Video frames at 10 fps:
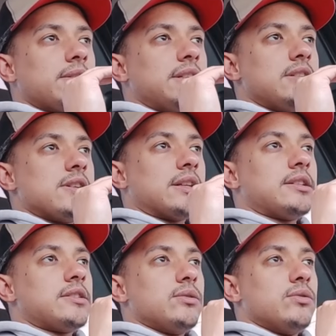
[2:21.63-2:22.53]
the
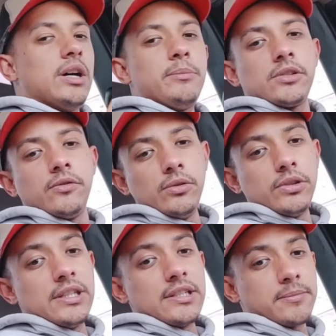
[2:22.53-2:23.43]
injectors or how much fuel to
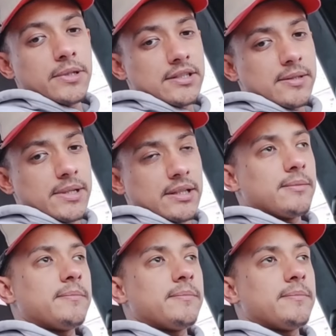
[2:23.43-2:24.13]
dispense, but